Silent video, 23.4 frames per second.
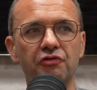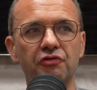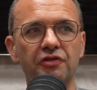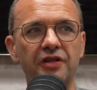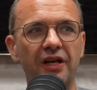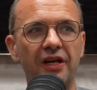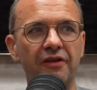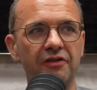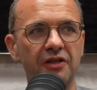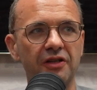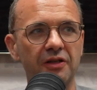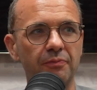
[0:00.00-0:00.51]

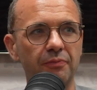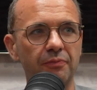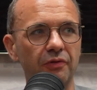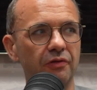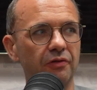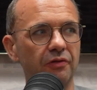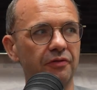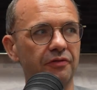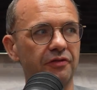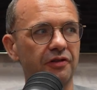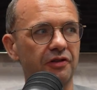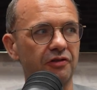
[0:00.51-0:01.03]
sounding
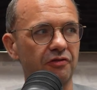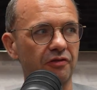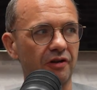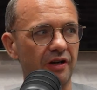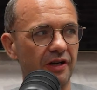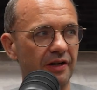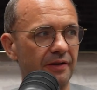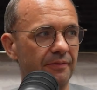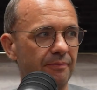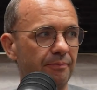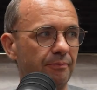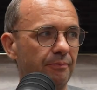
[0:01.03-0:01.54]
board to try
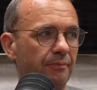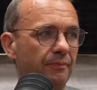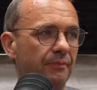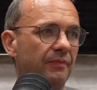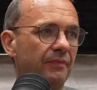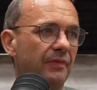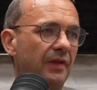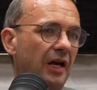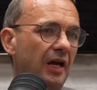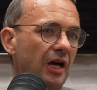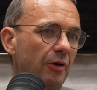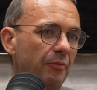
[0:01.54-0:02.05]
and
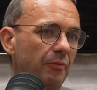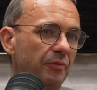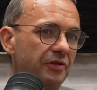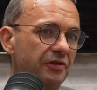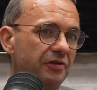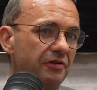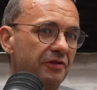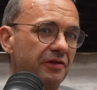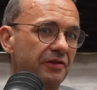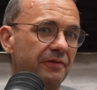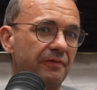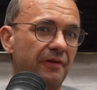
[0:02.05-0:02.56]
help the
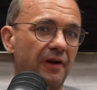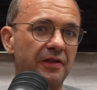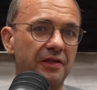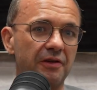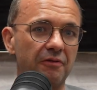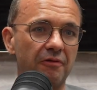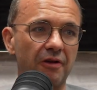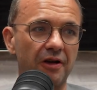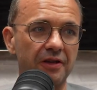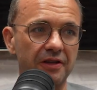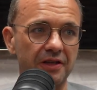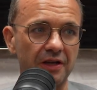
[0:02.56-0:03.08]
students find the
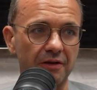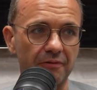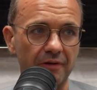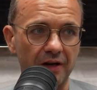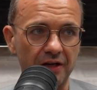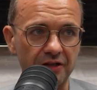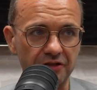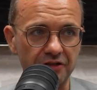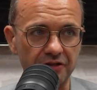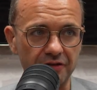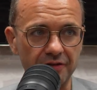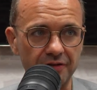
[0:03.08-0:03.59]
right
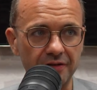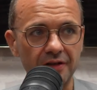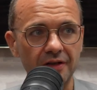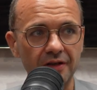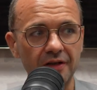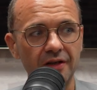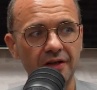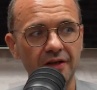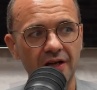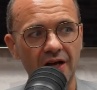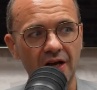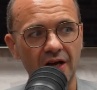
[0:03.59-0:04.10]
direction,
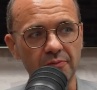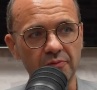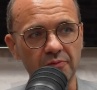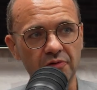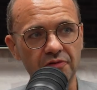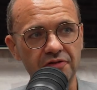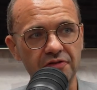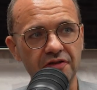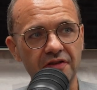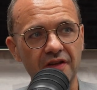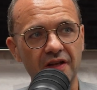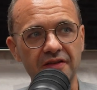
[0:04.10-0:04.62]
and we're
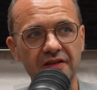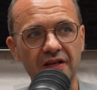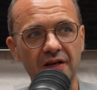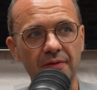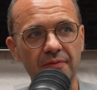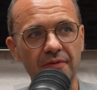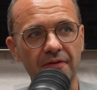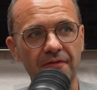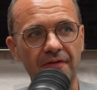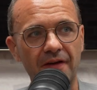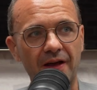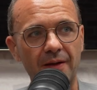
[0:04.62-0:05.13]
also there to
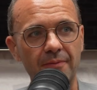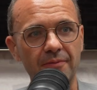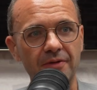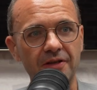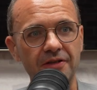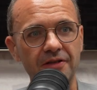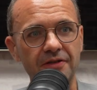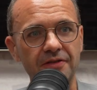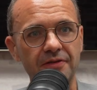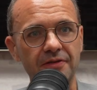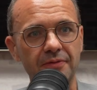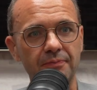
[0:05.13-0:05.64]
help the
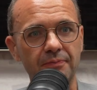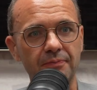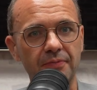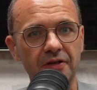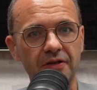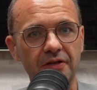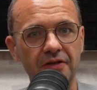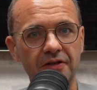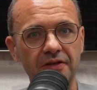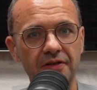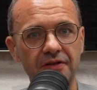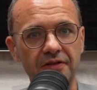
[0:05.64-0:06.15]
families,
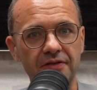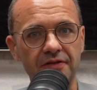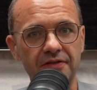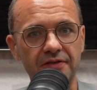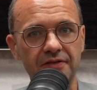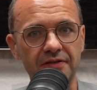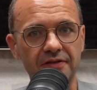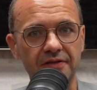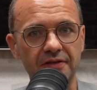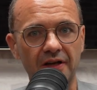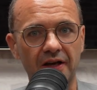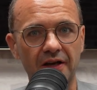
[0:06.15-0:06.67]

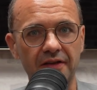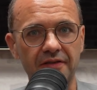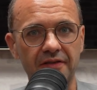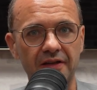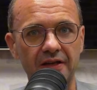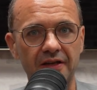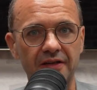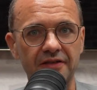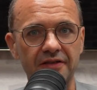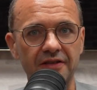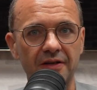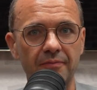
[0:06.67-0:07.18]
because I
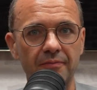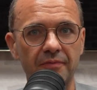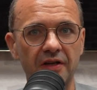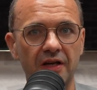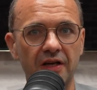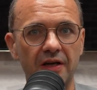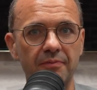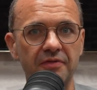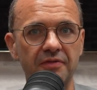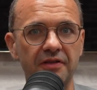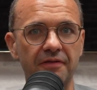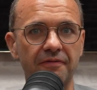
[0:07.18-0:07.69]
think
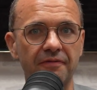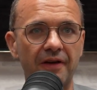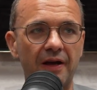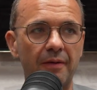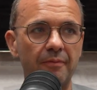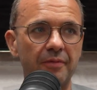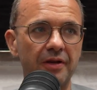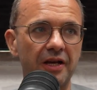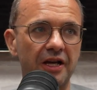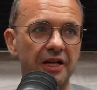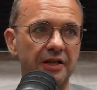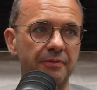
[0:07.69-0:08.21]
sometimes the
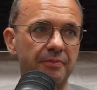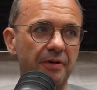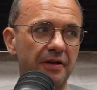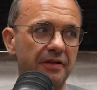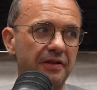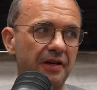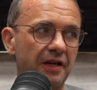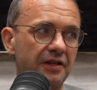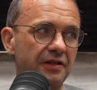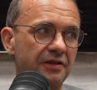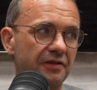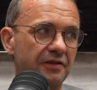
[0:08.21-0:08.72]
family
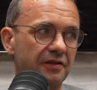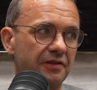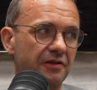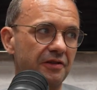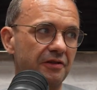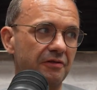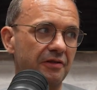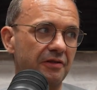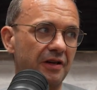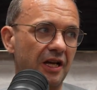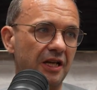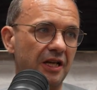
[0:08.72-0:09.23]
expectation, the
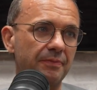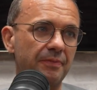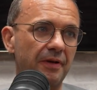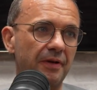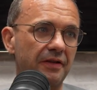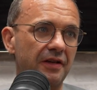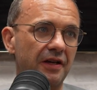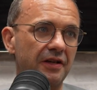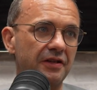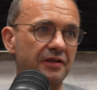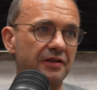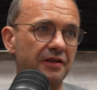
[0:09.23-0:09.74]
student
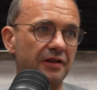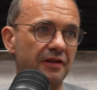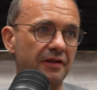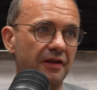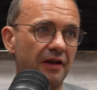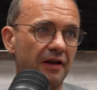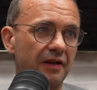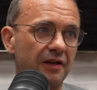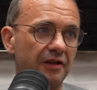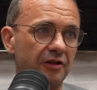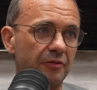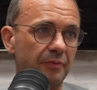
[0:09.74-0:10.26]
expectation are
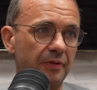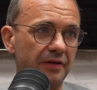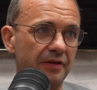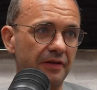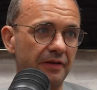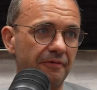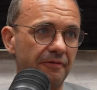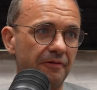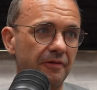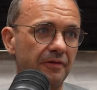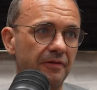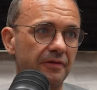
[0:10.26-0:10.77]
a little bit
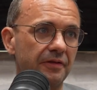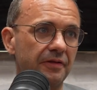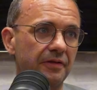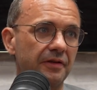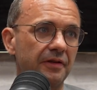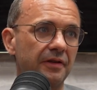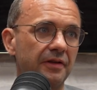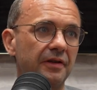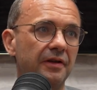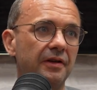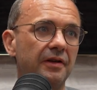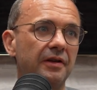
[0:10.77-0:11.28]
different.
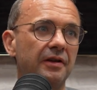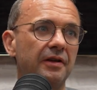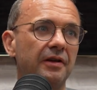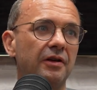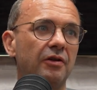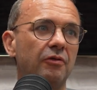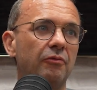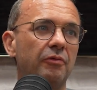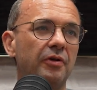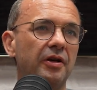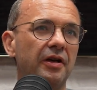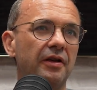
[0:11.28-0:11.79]

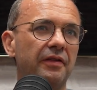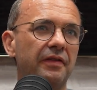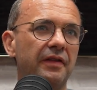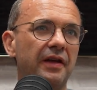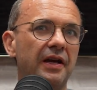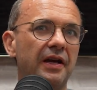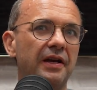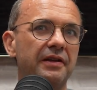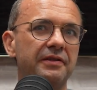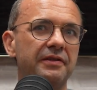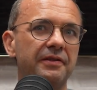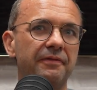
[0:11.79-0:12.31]
We are
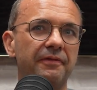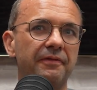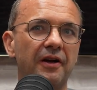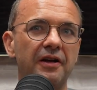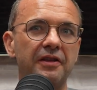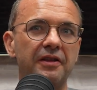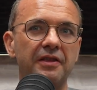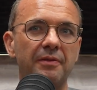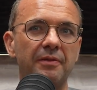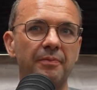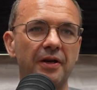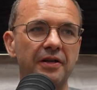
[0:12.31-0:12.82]
there to
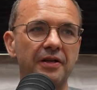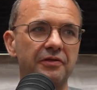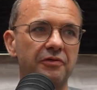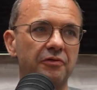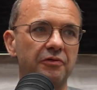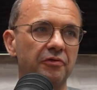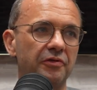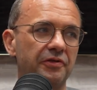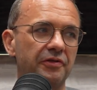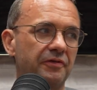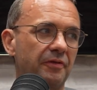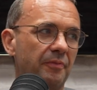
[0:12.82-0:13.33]
find the best
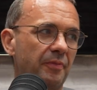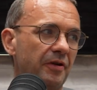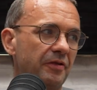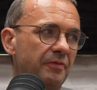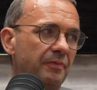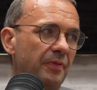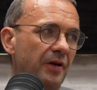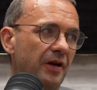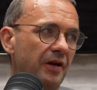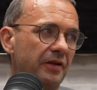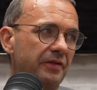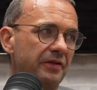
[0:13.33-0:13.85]
course for both
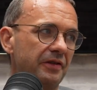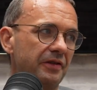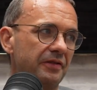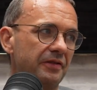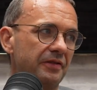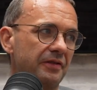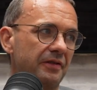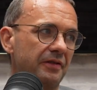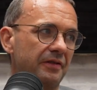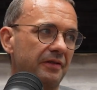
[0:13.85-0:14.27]
parties.